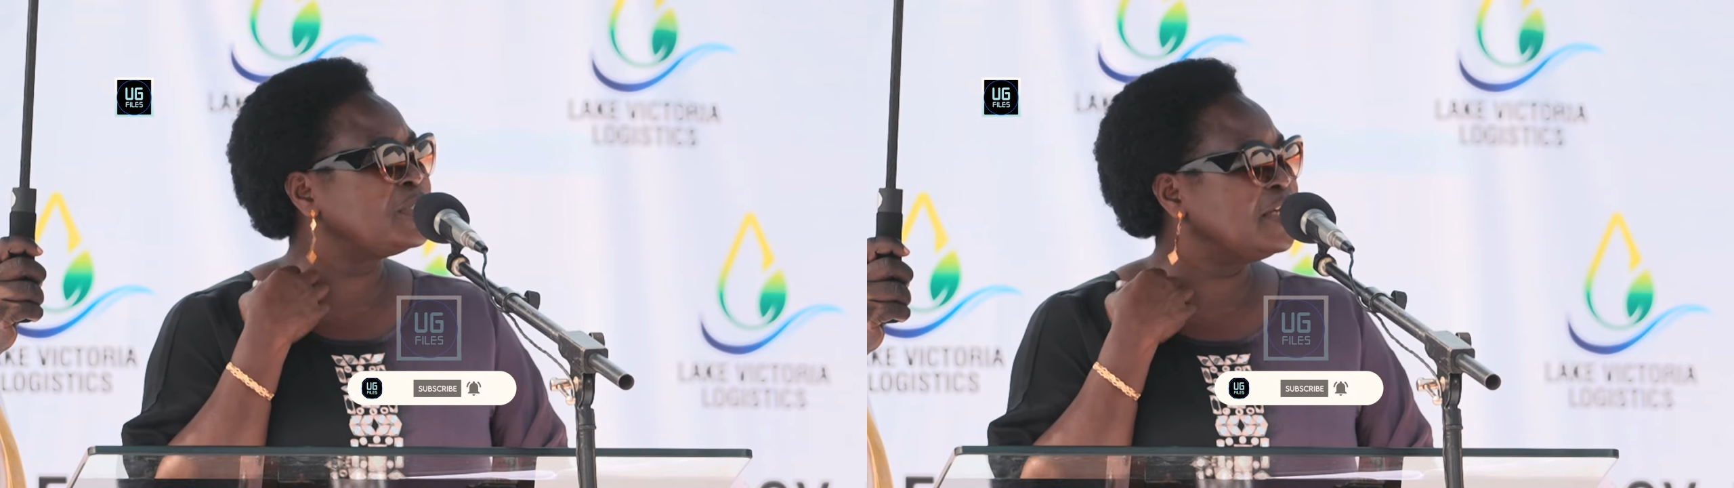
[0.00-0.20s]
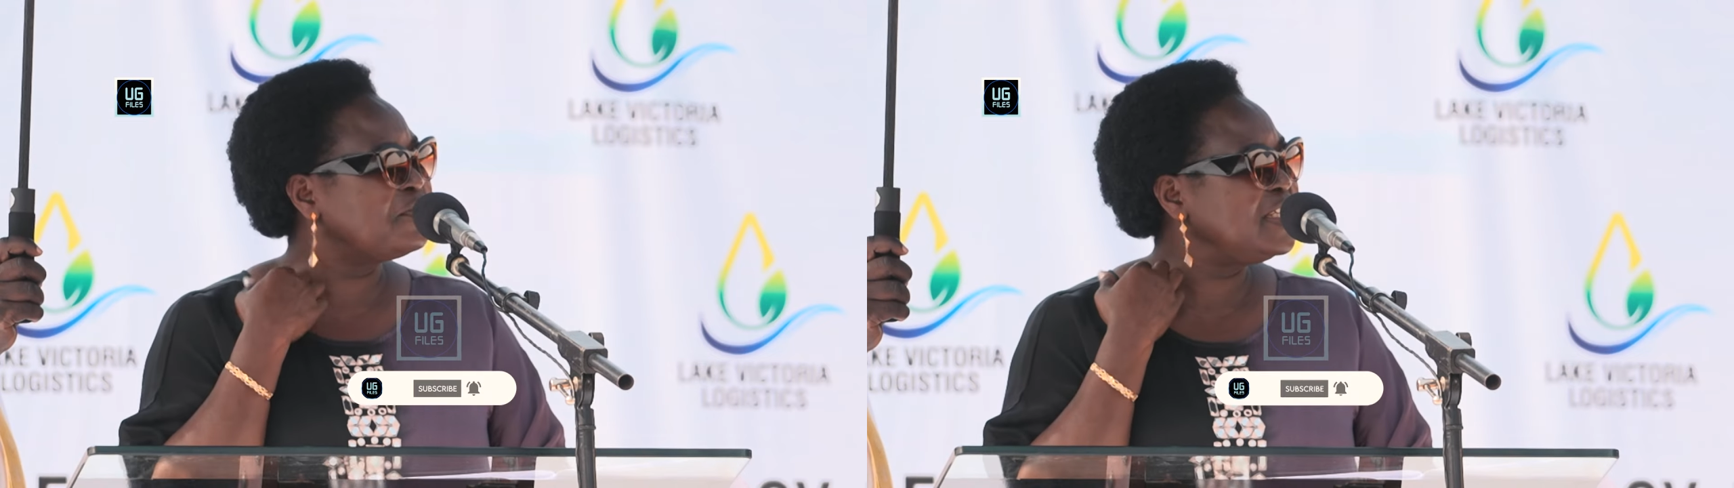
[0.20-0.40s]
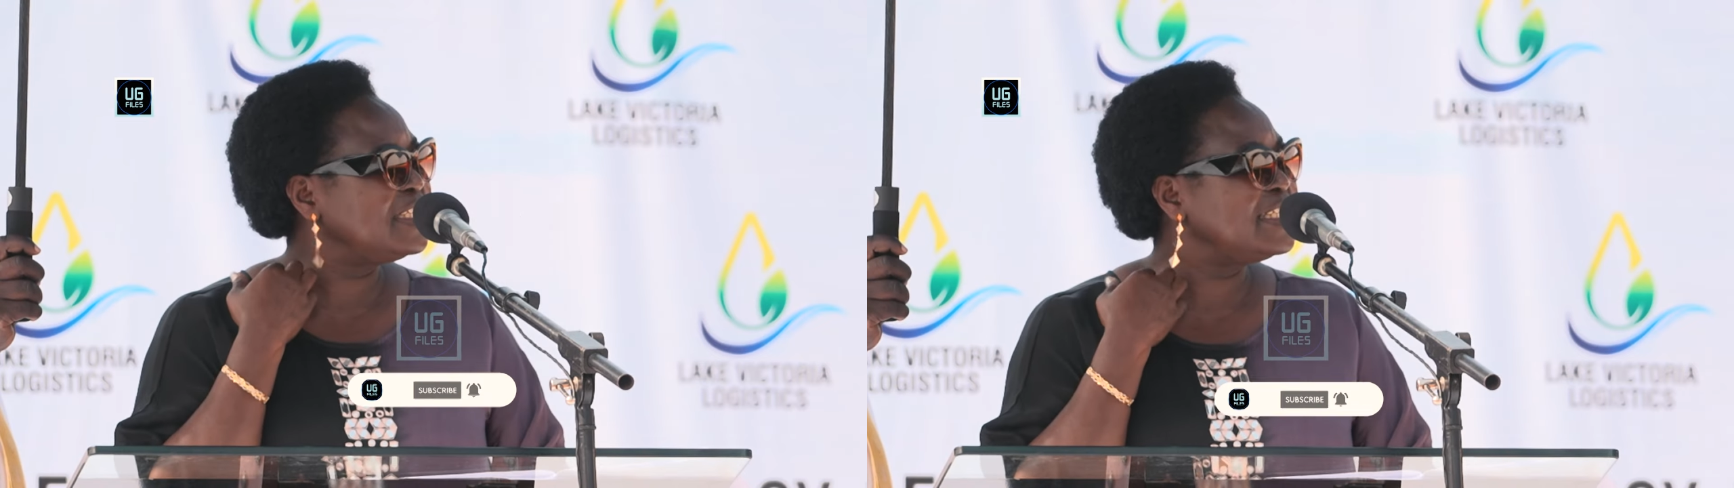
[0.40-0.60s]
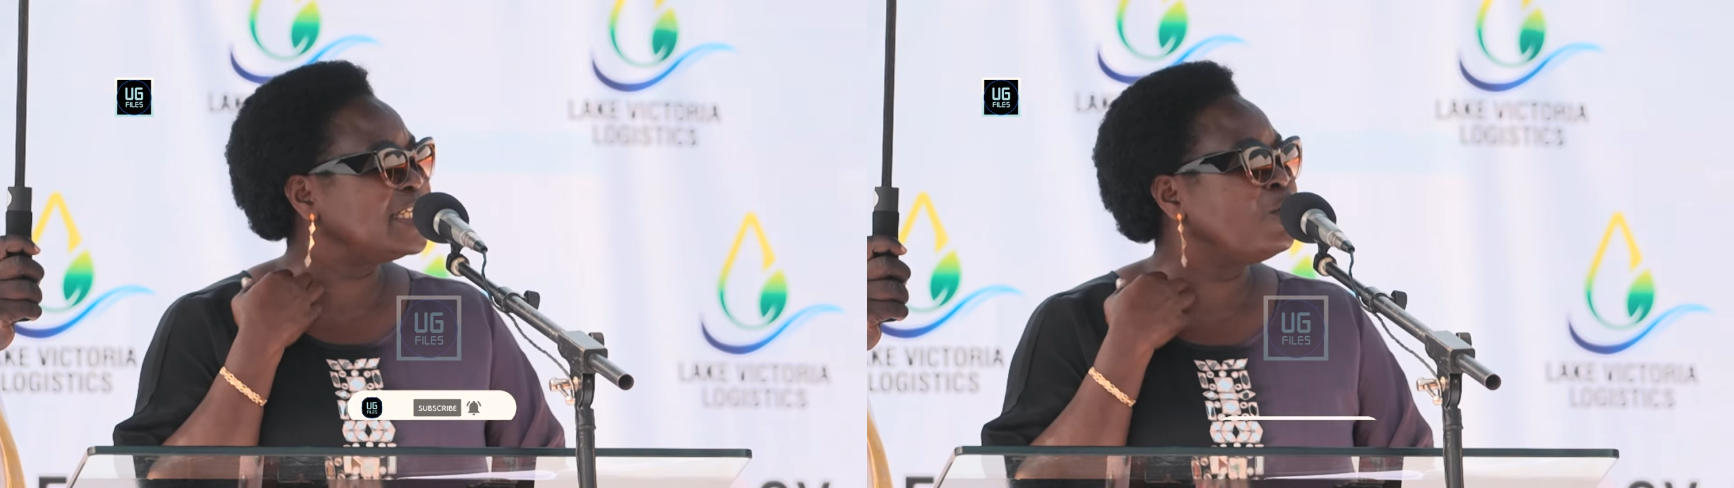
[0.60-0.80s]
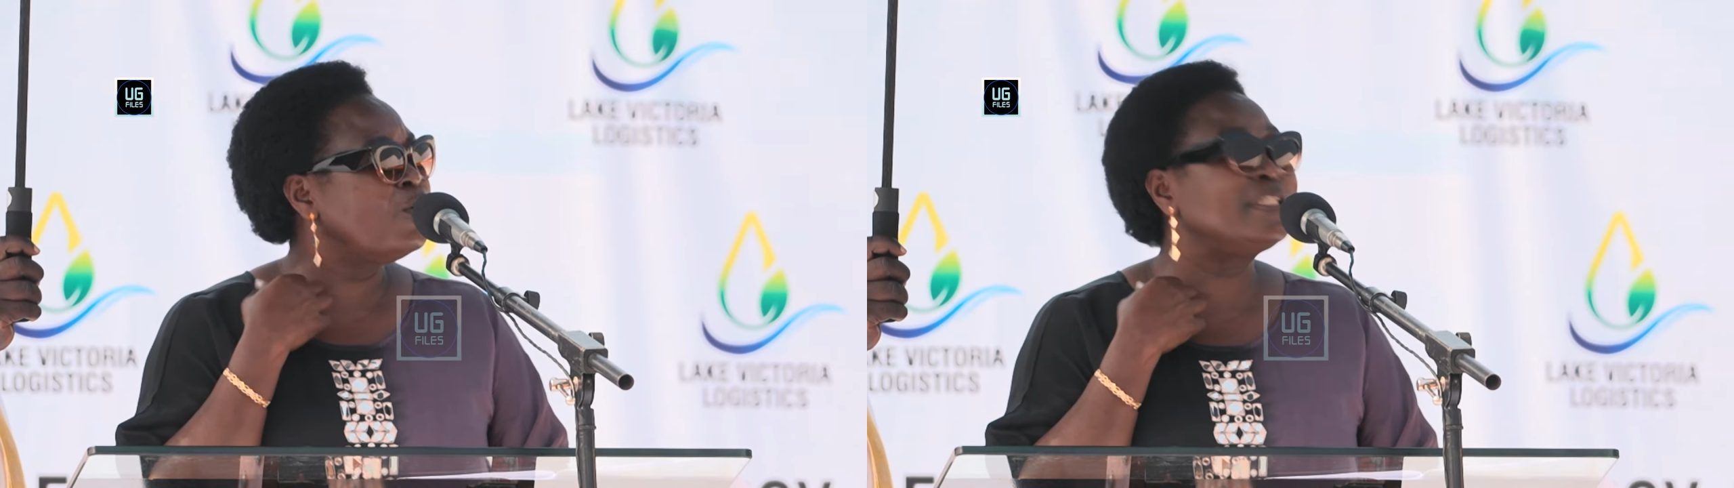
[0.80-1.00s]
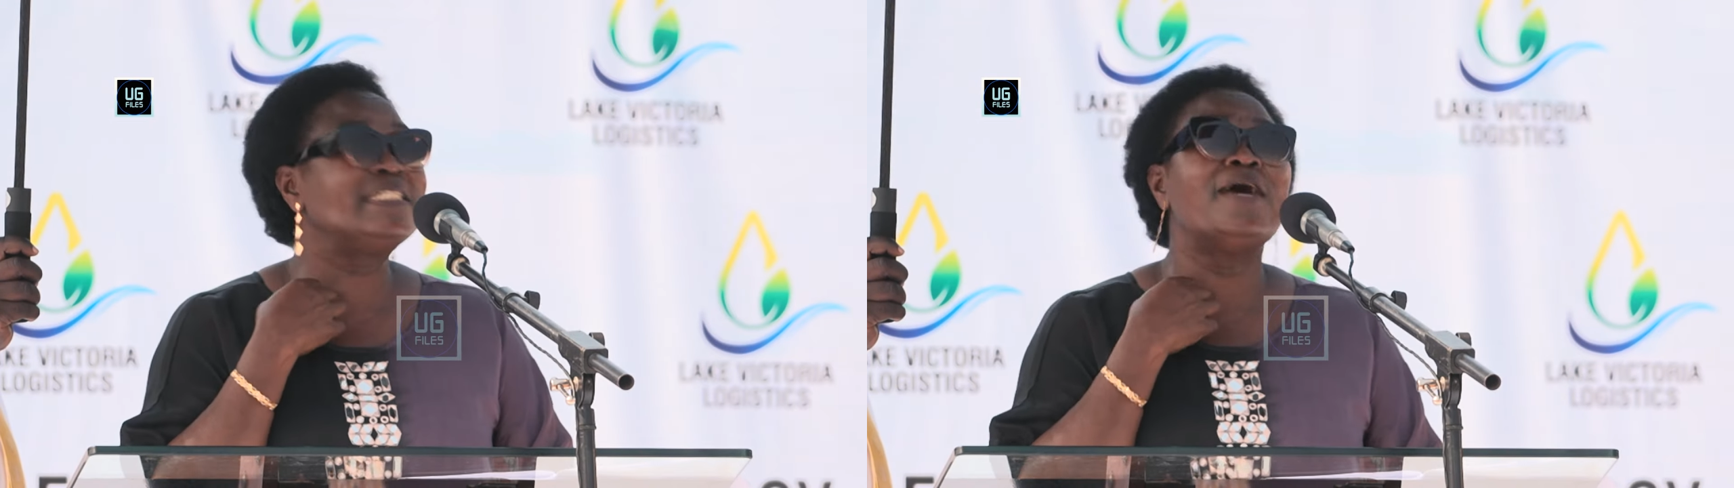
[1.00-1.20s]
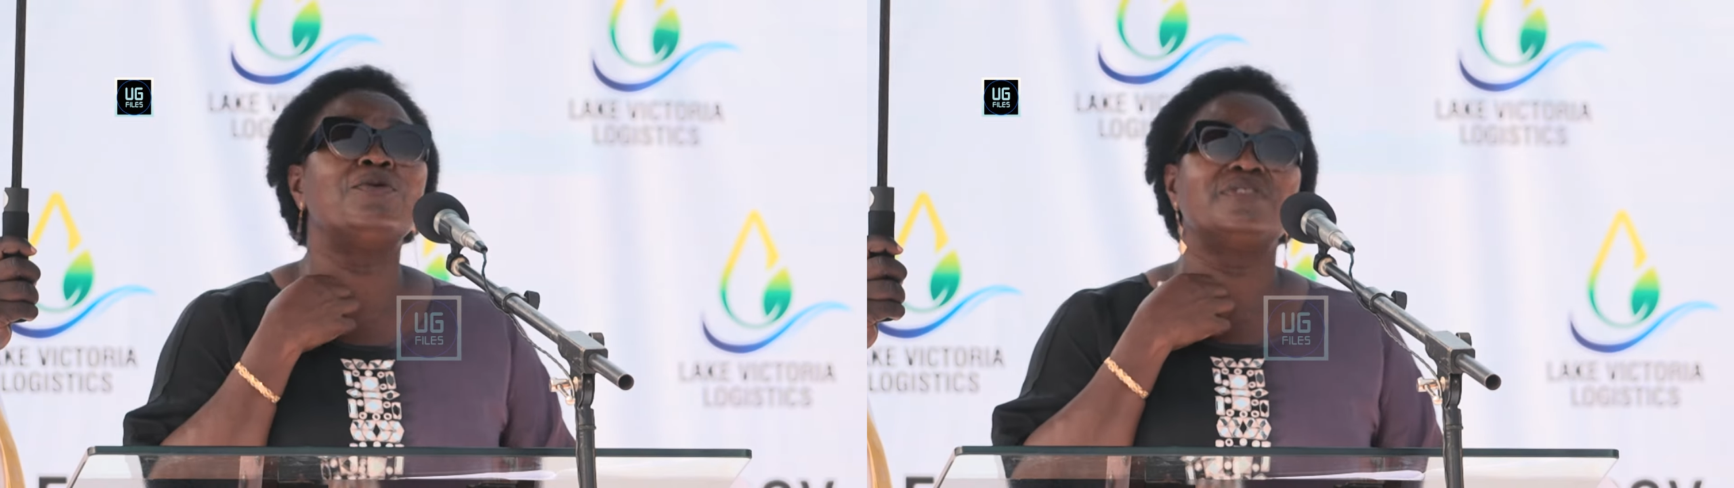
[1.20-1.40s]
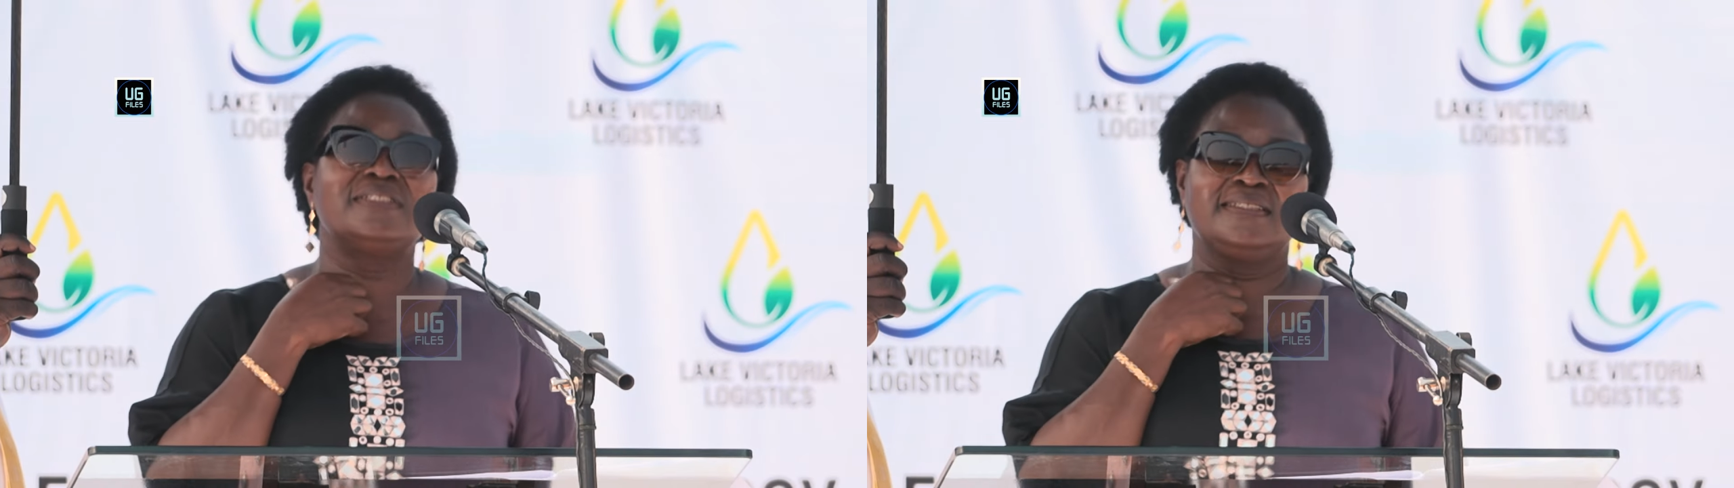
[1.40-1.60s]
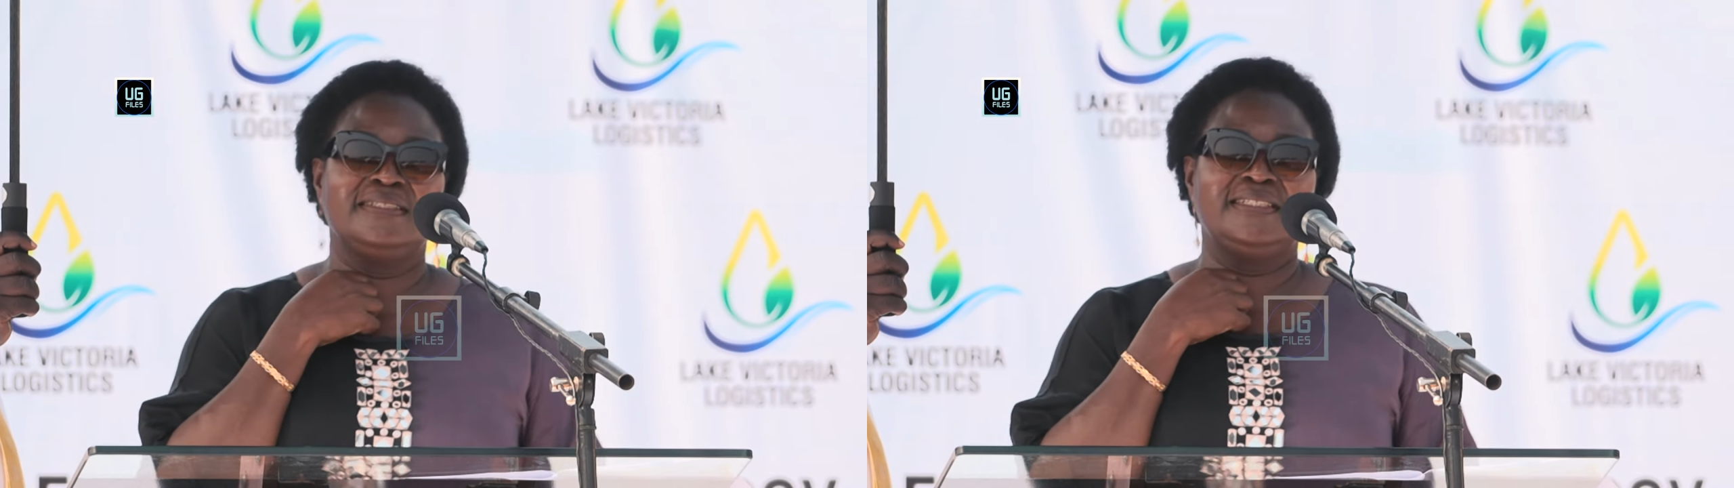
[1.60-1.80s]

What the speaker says: definitely go down.